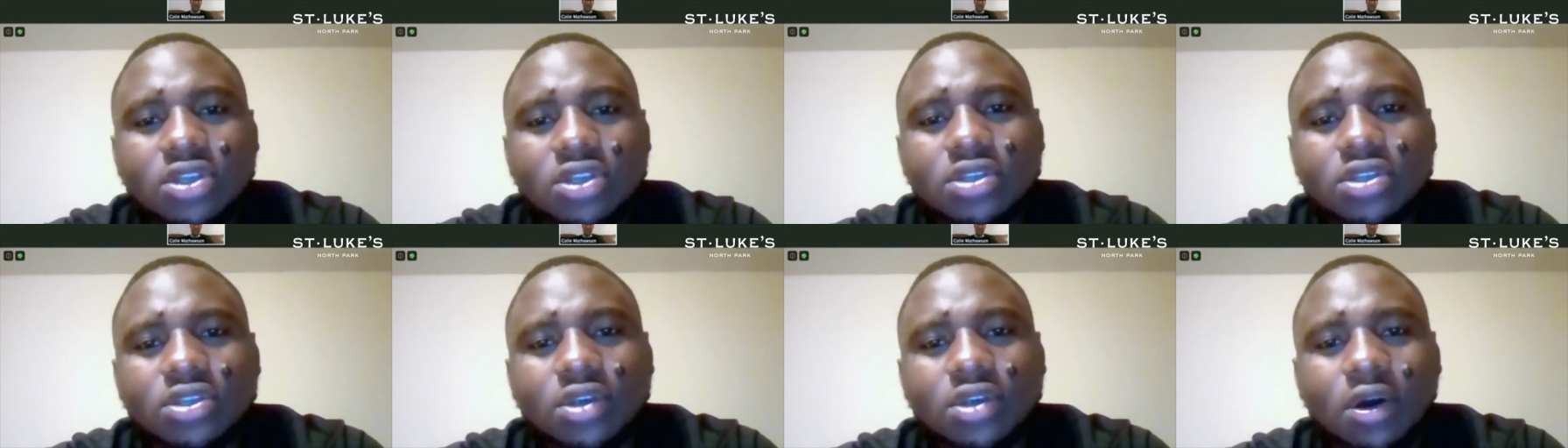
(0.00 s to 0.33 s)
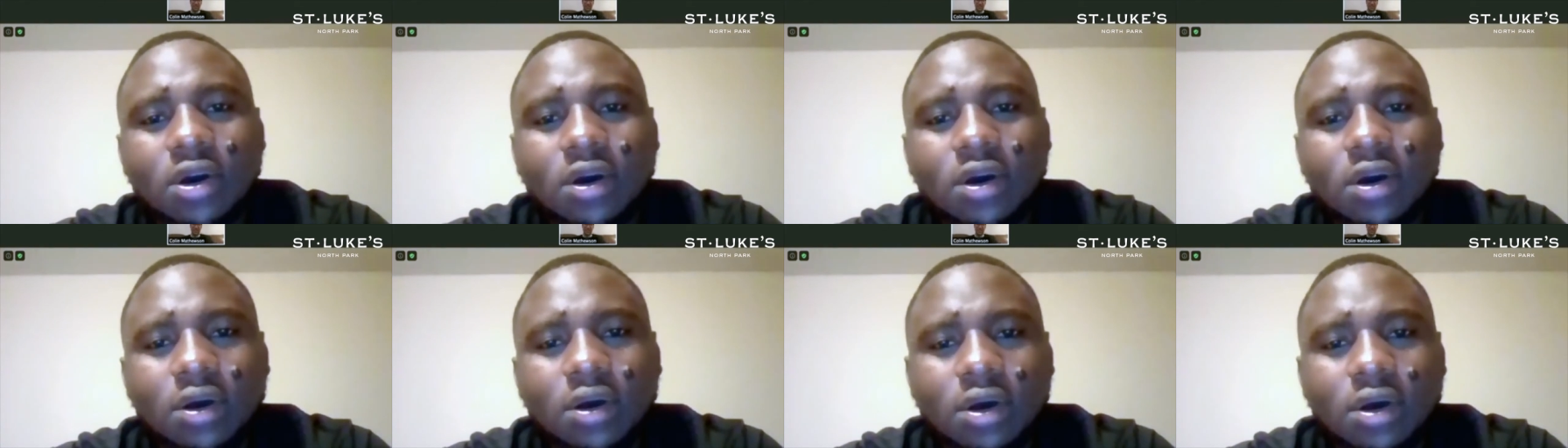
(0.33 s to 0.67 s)

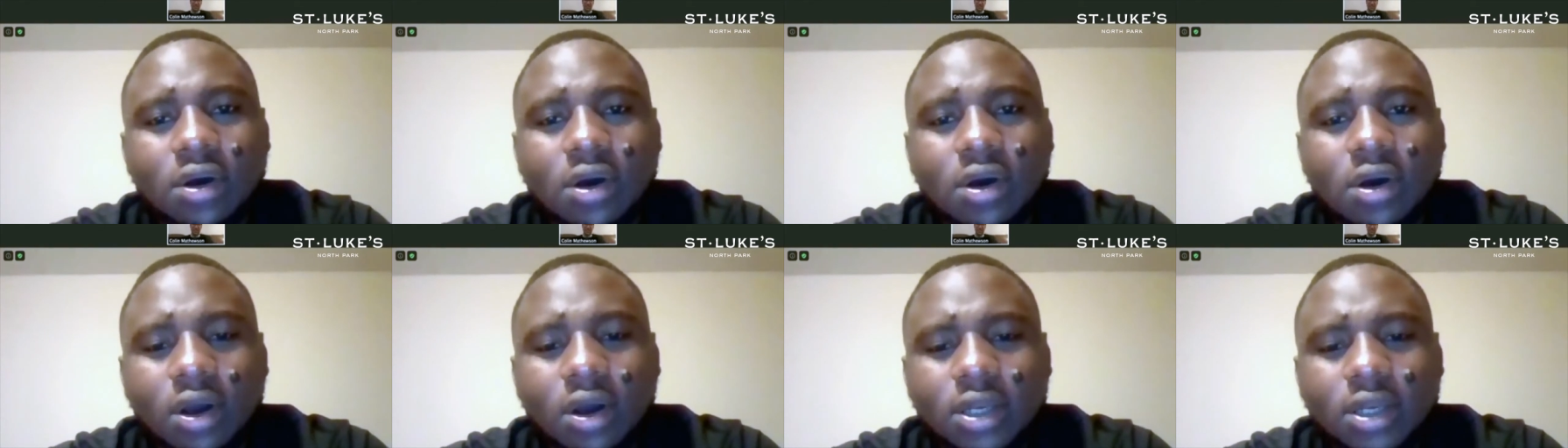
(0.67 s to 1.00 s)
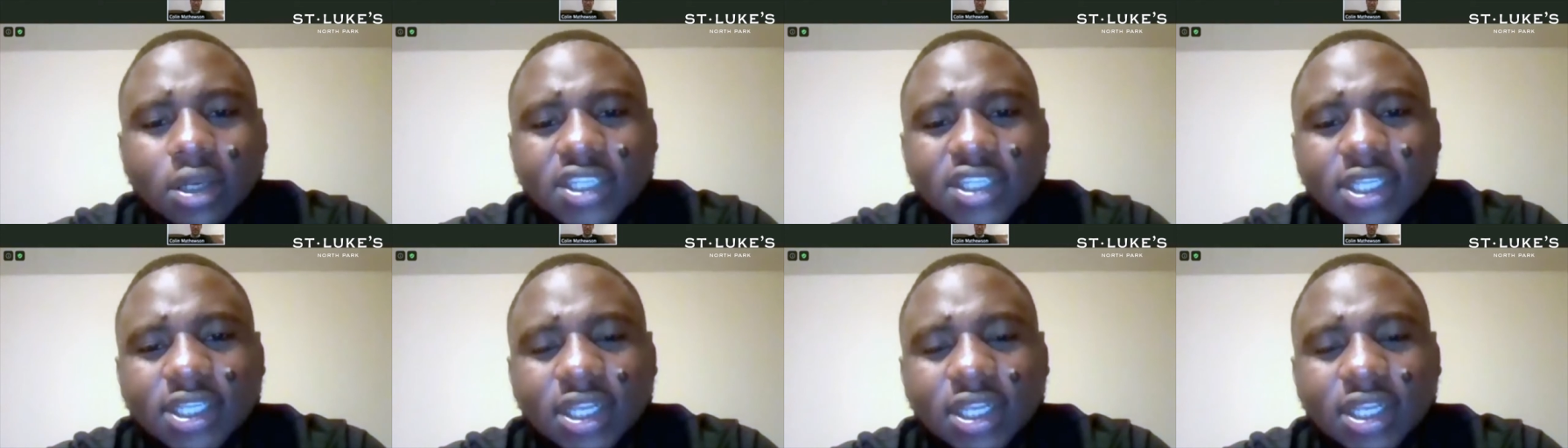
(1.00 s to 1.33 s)
So
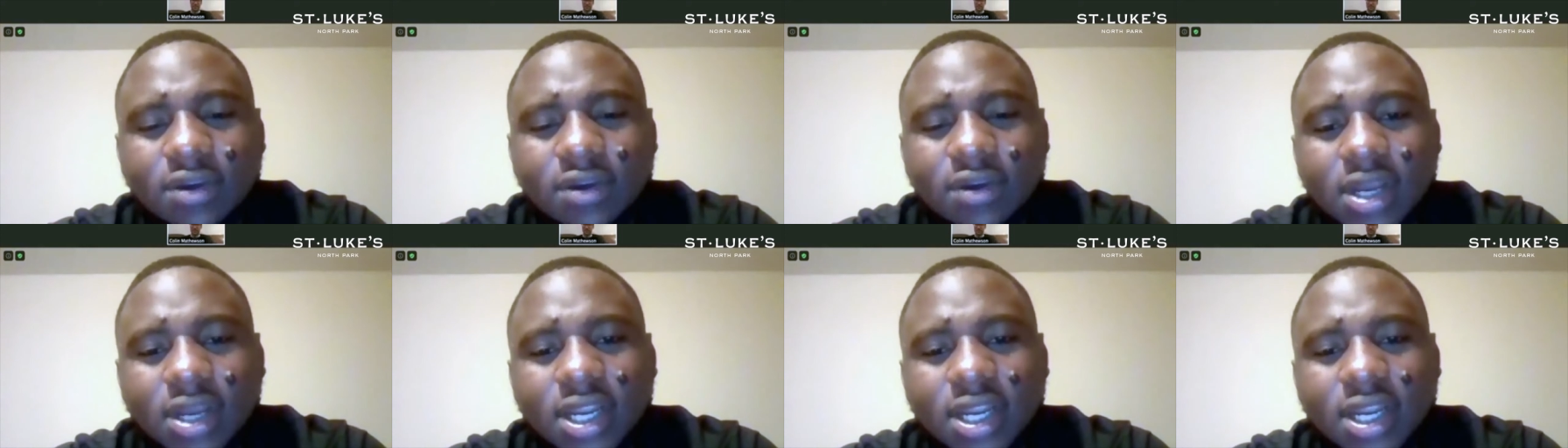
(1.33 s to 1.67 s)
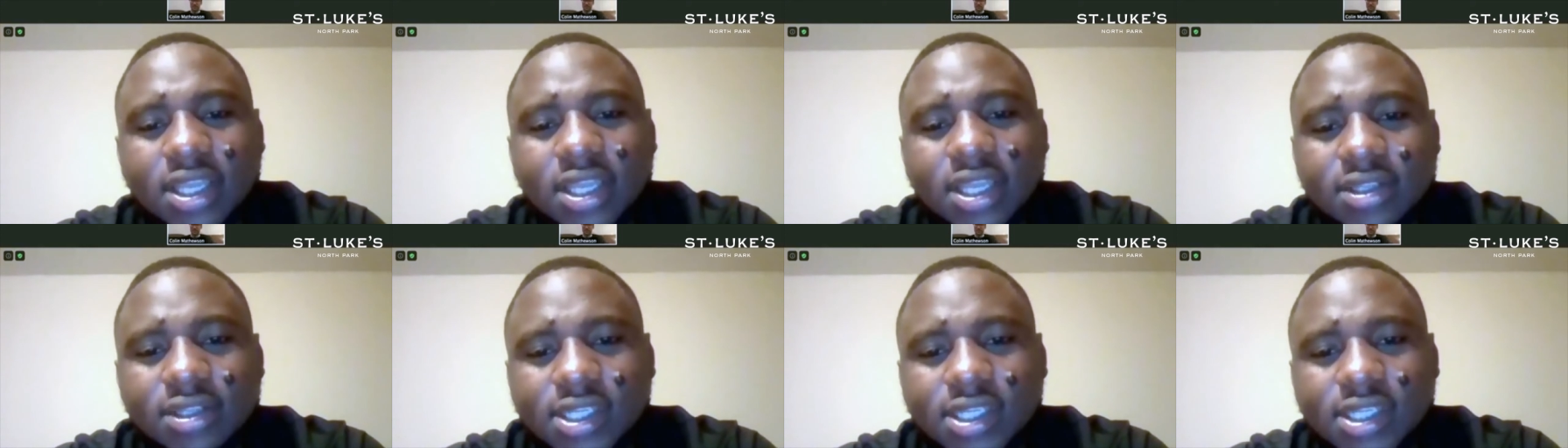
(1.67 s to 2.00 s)
honestly, what I
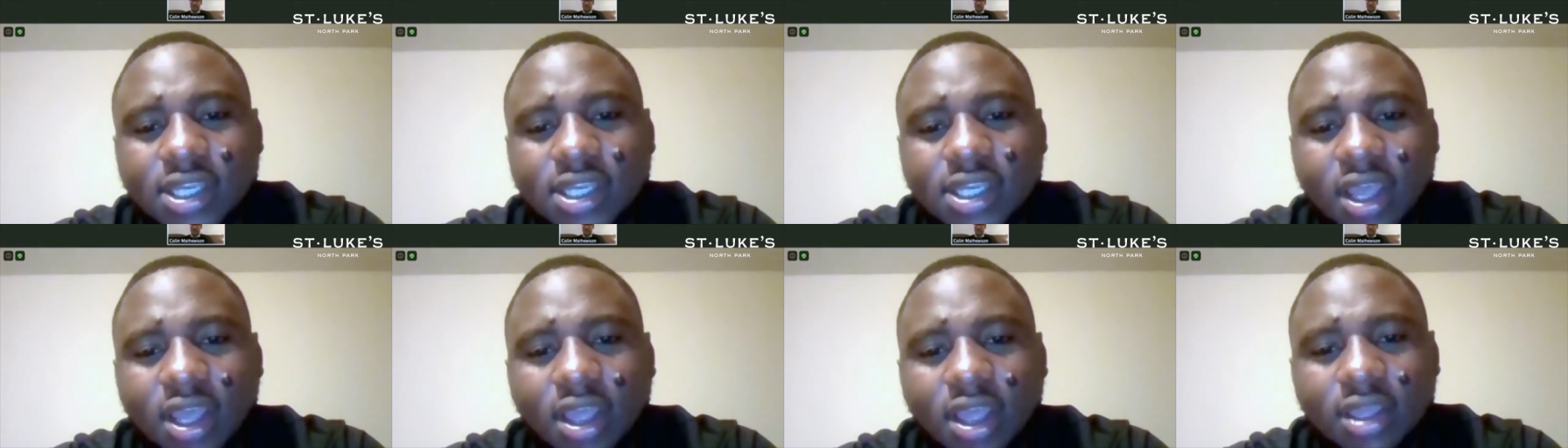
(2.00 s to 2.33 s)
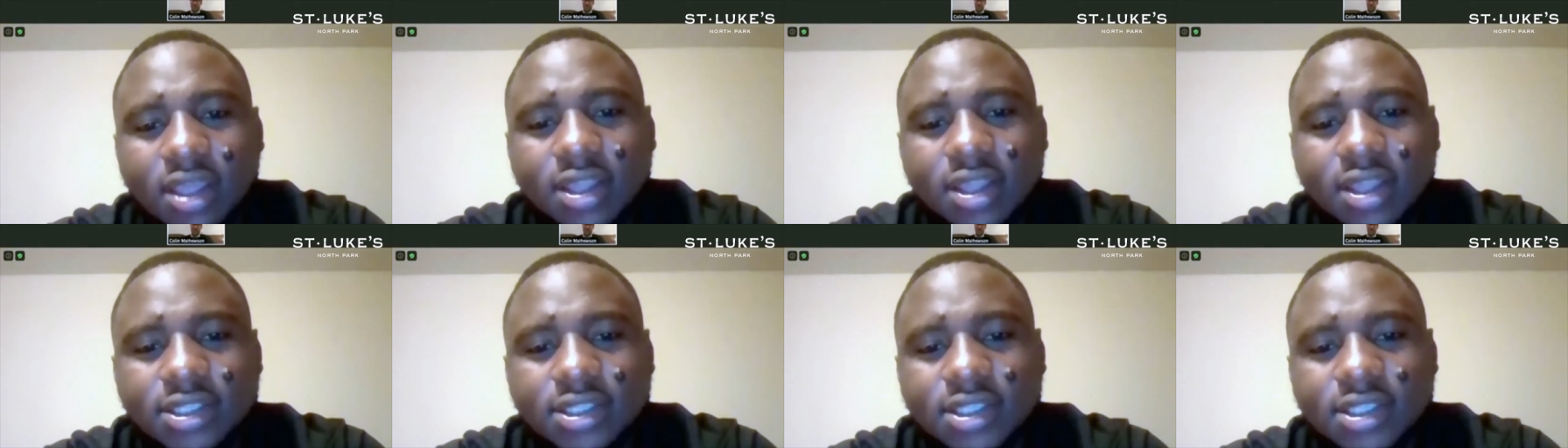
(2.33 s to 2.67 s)
can say
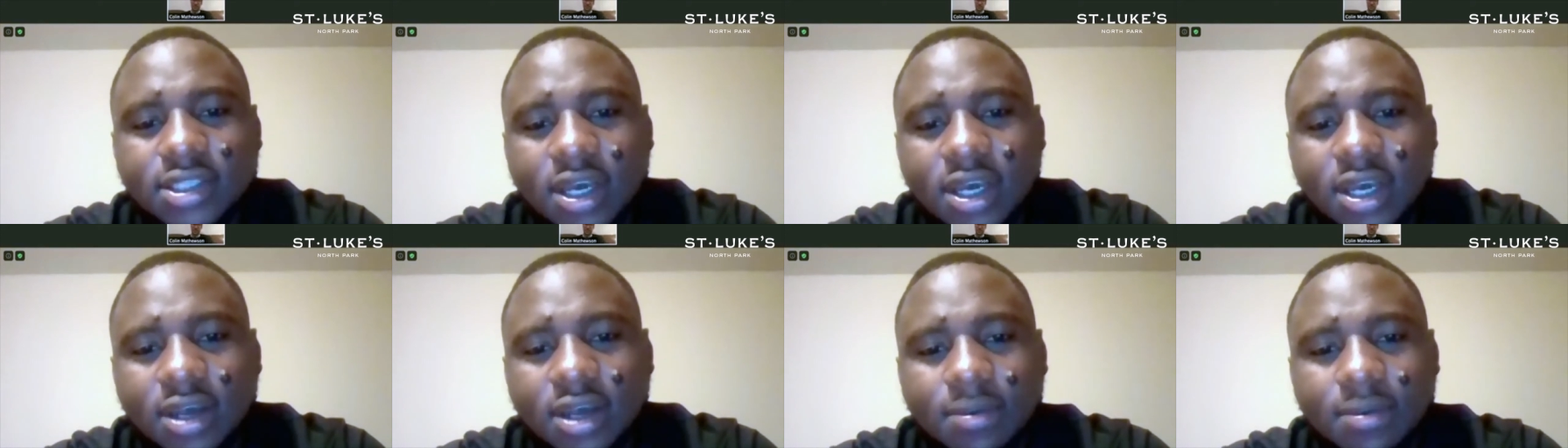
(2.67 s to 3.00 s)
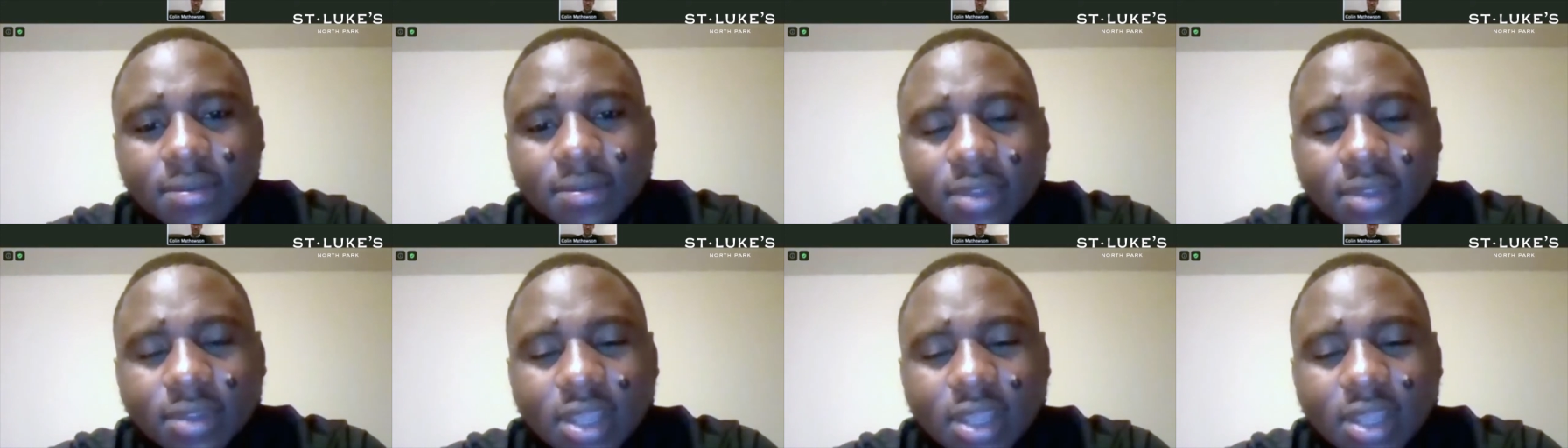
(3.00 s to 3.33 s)
is um,